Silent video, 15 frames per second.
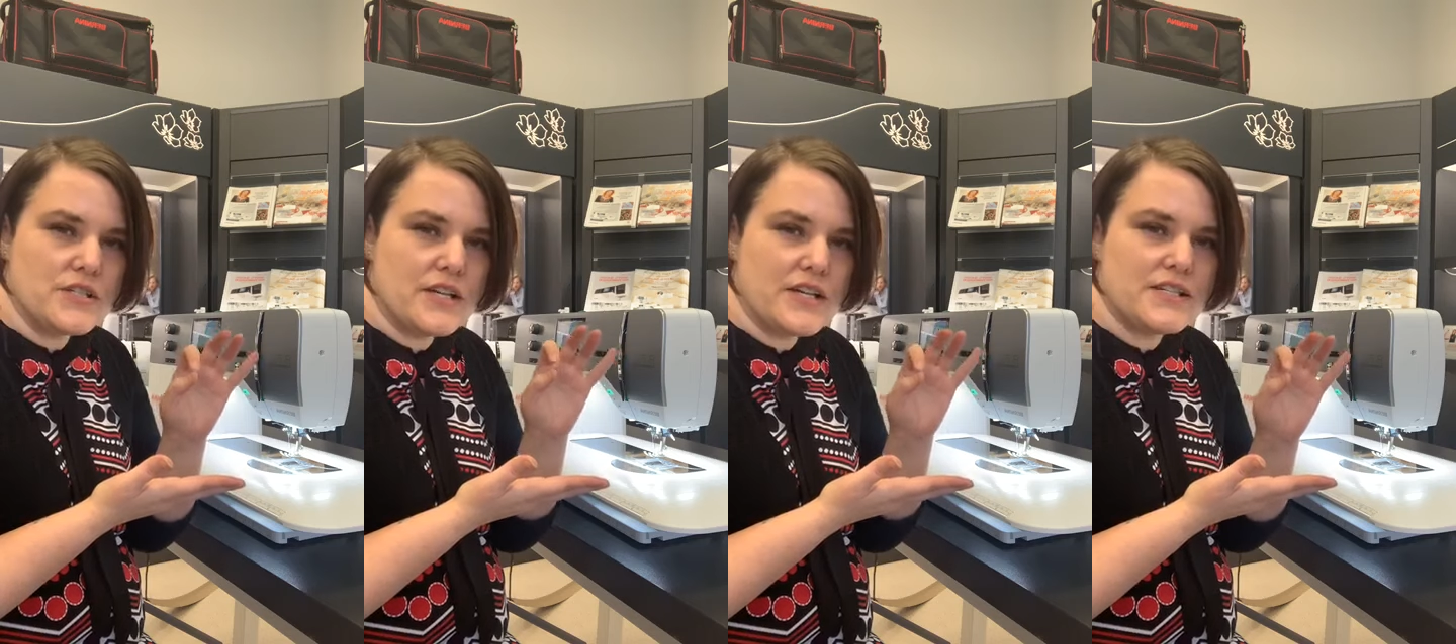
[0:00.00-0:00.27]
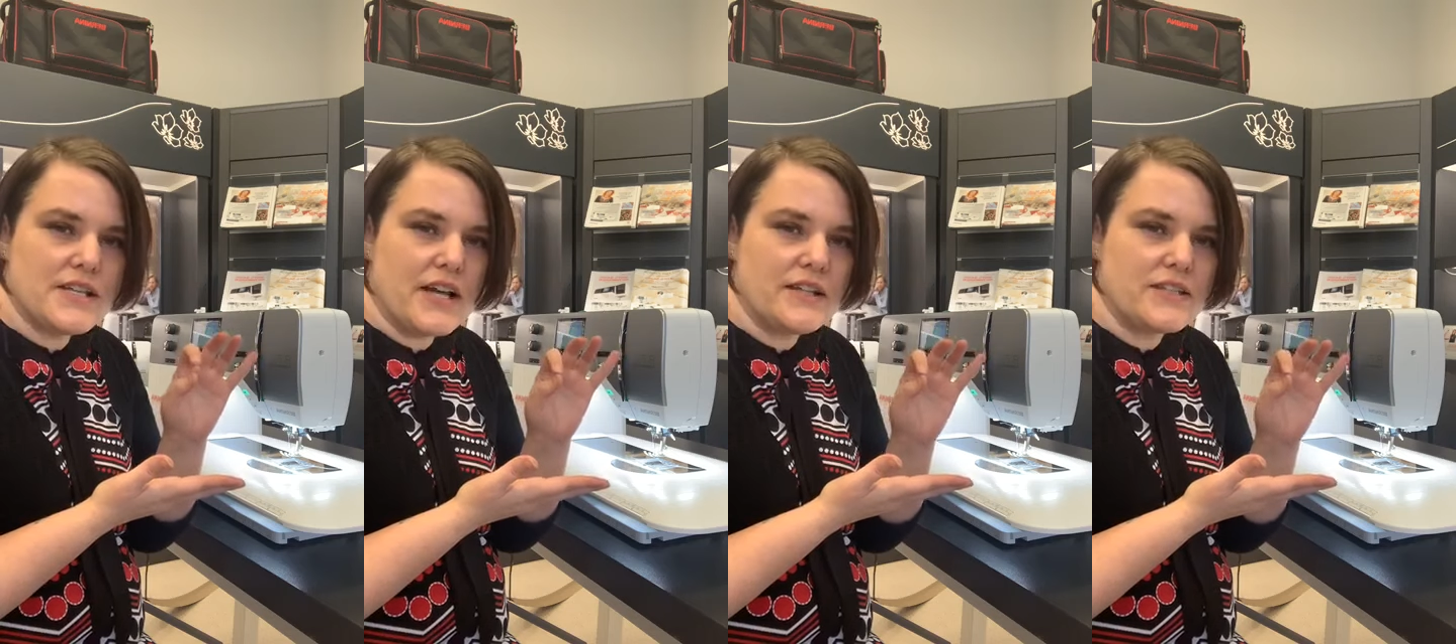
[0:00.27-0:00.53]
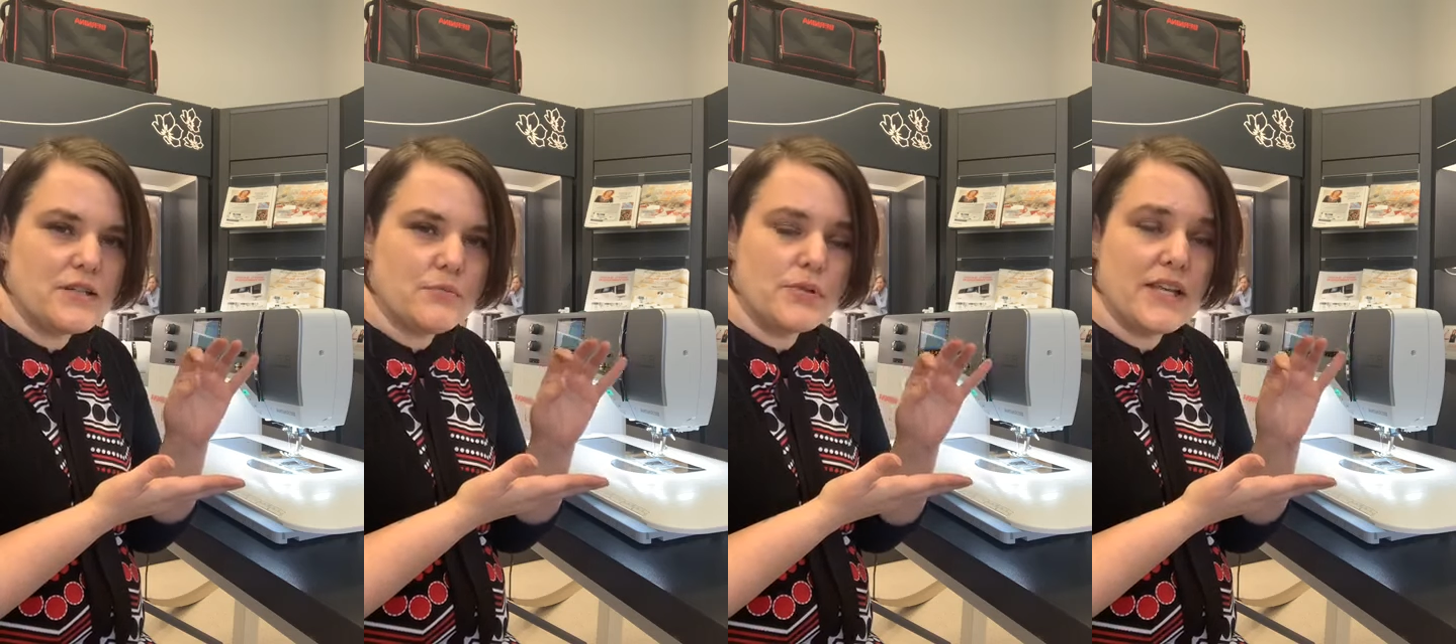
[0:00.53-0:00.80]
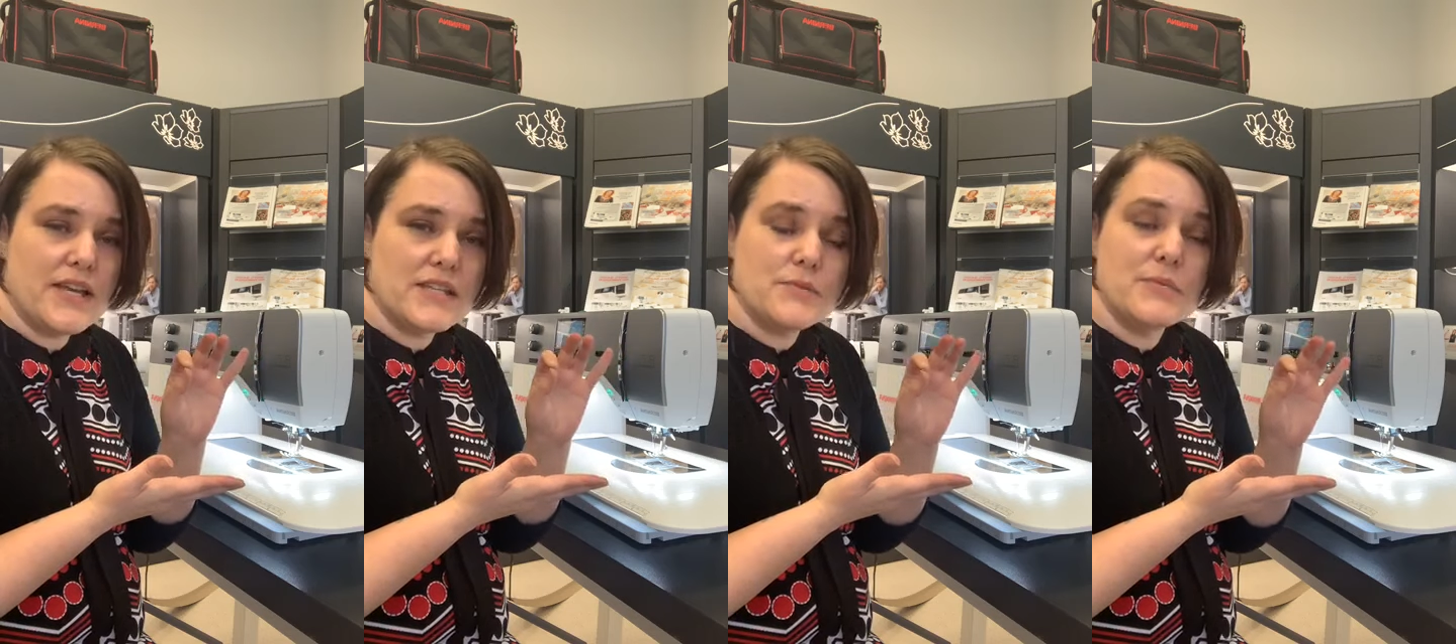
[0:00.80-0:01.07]
not exactly in
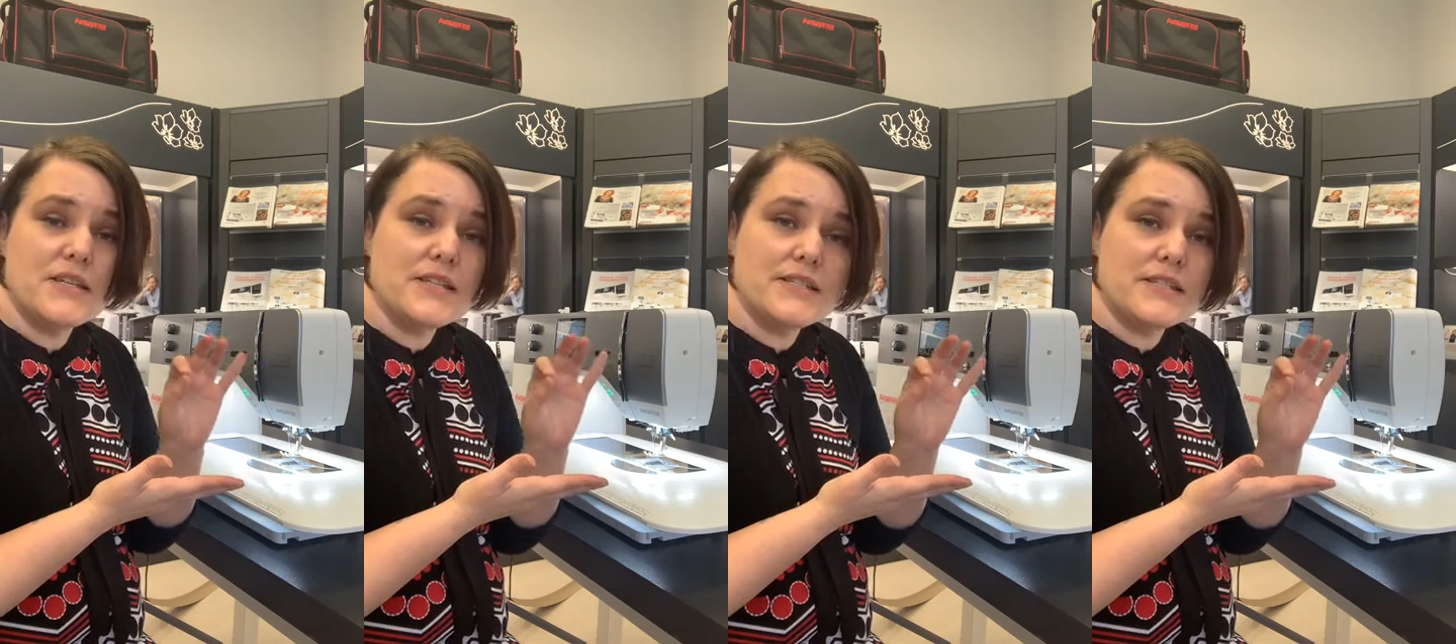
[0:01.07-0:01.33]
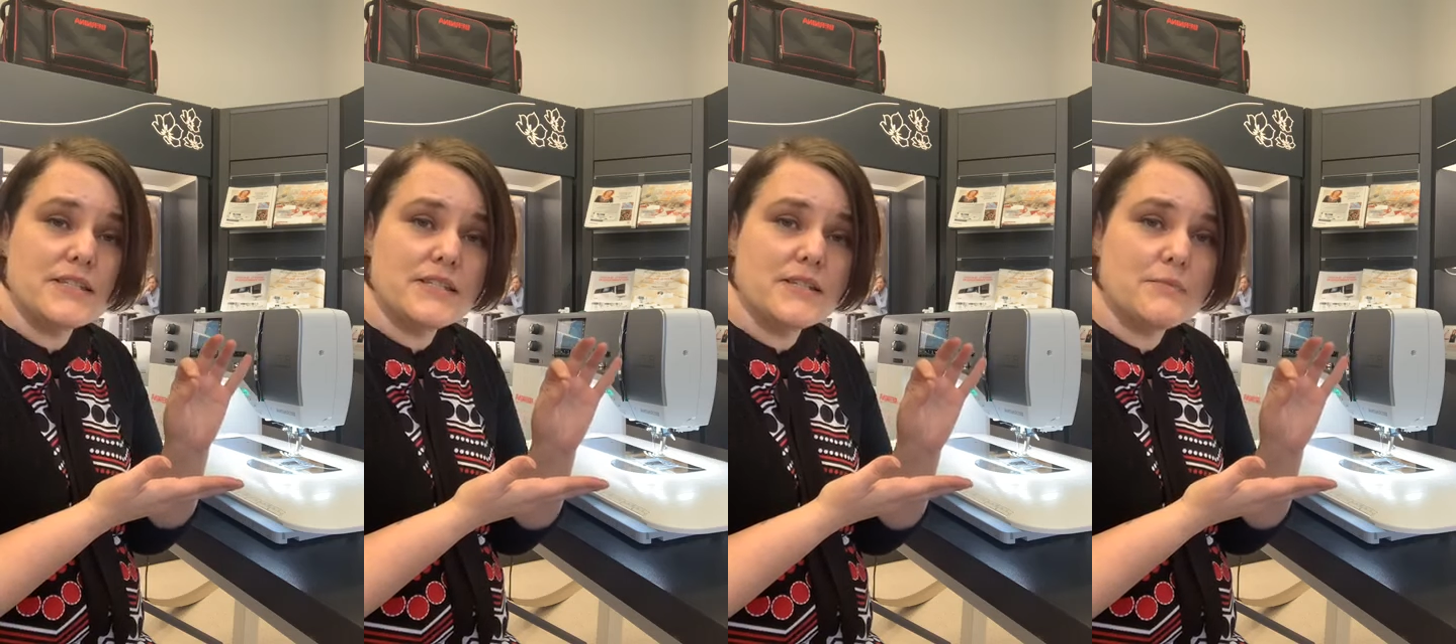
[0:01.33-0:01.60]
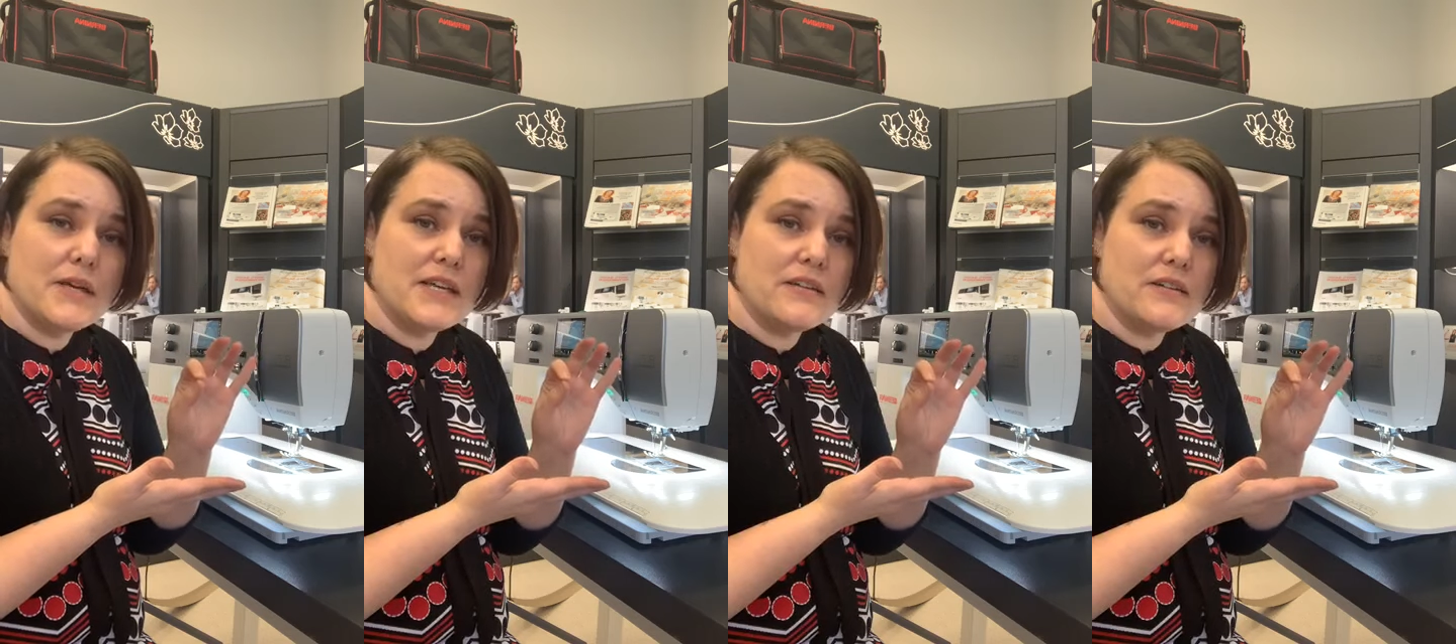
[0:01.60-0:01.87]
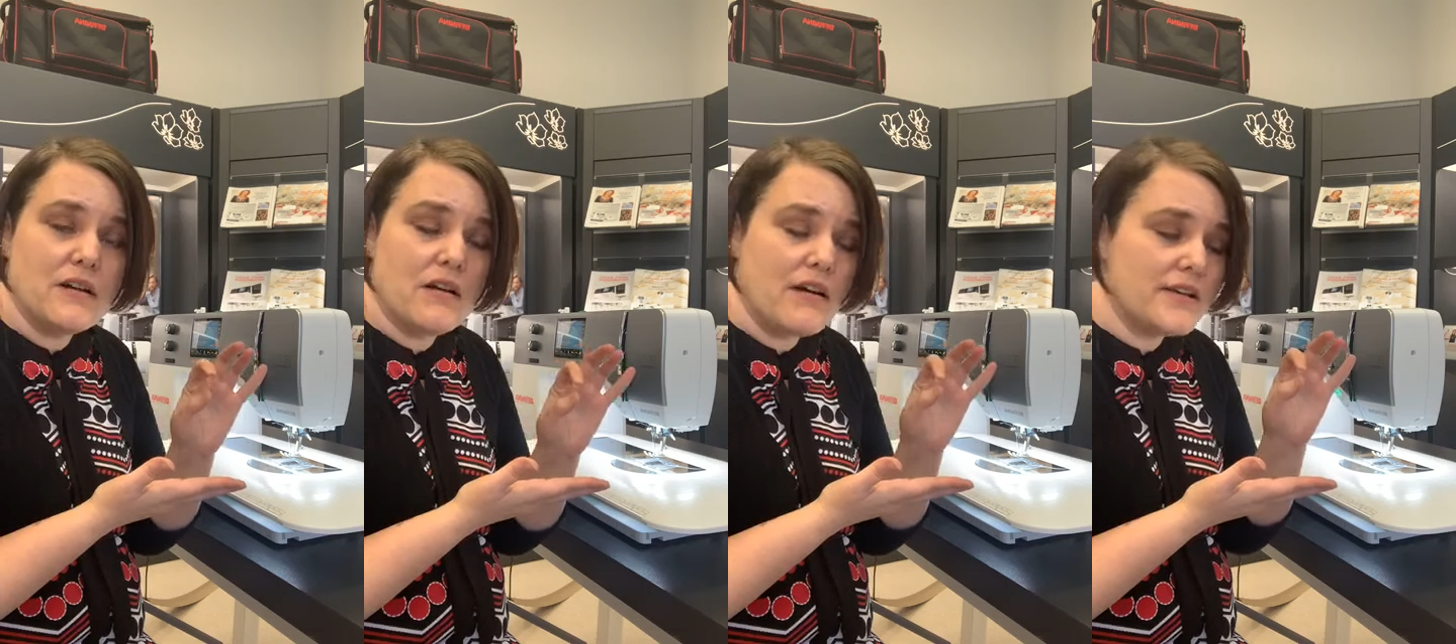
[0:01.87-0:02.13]
place because it doesn't make a
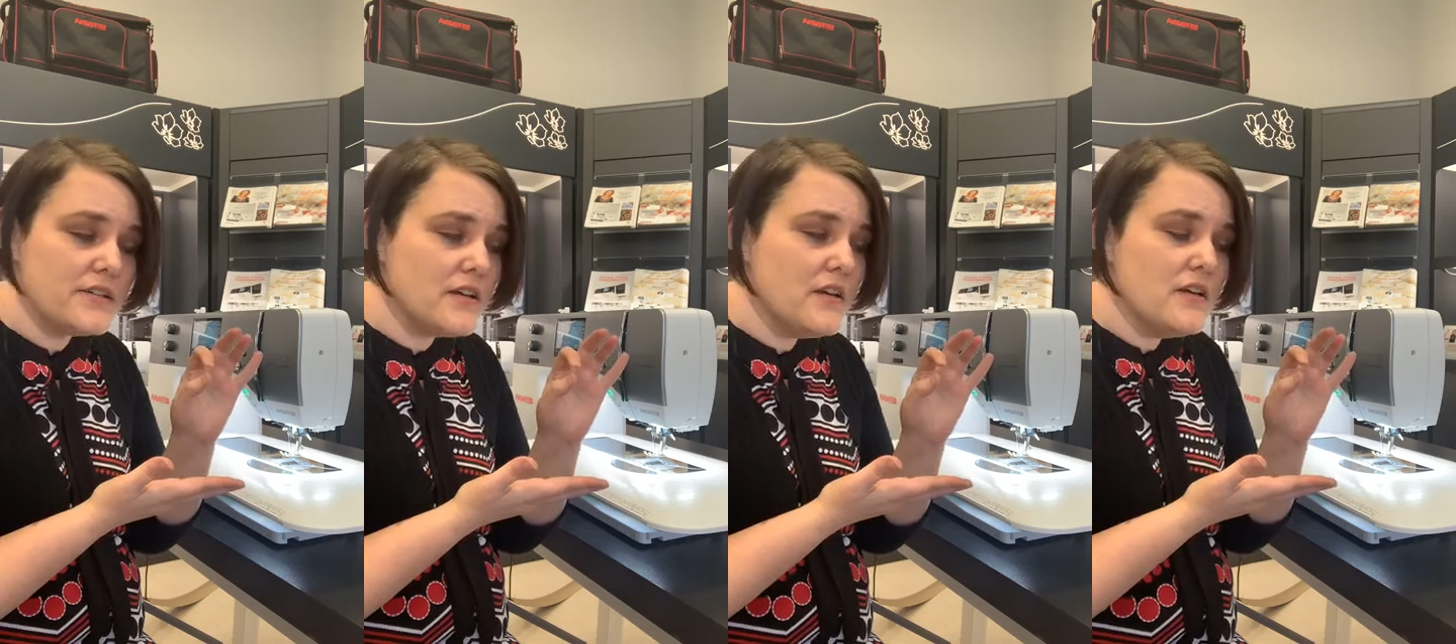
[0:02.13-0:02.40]
knot.